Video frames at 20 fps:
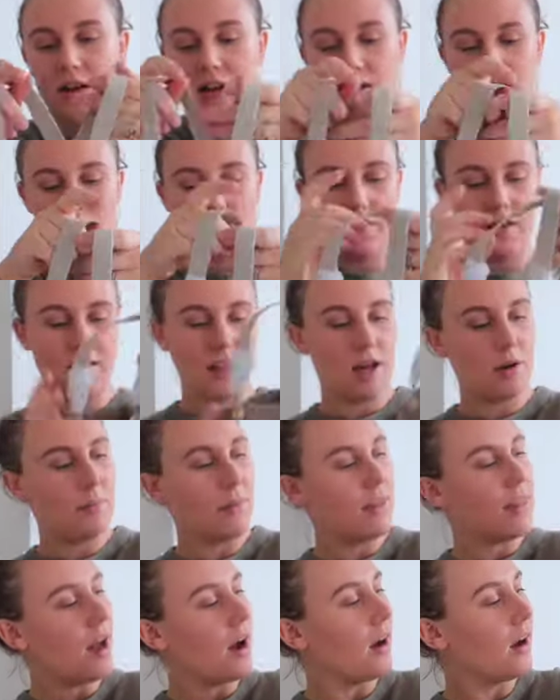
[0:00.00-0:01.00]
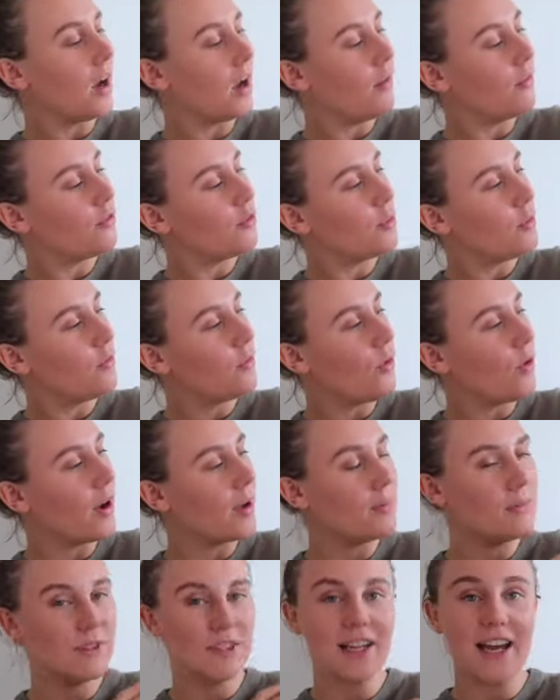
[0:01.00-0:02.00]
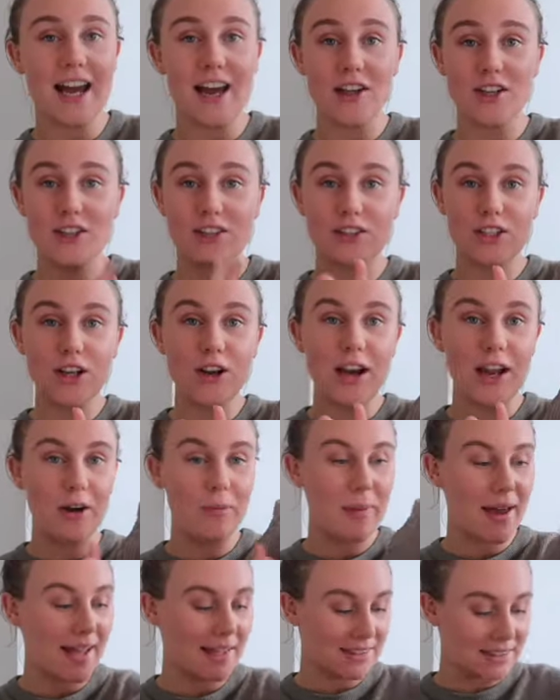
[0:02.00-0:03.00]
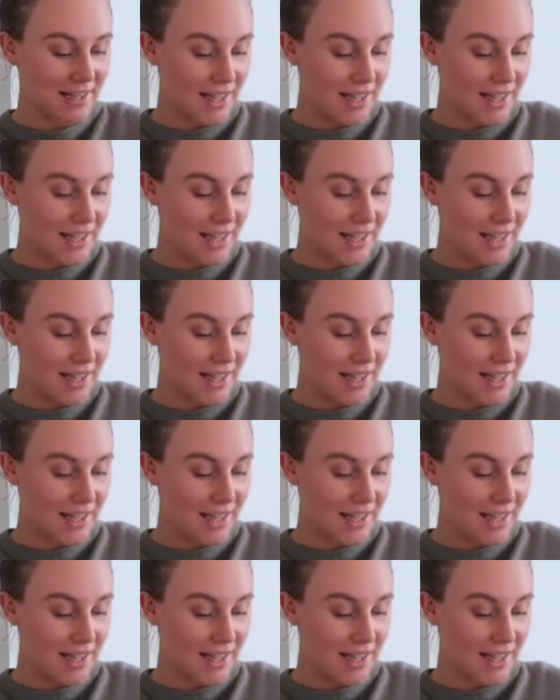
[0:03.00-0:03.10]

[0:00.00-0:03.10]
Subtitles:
I don't think that would be that uncomfortable for him. So yeah, just two little bits.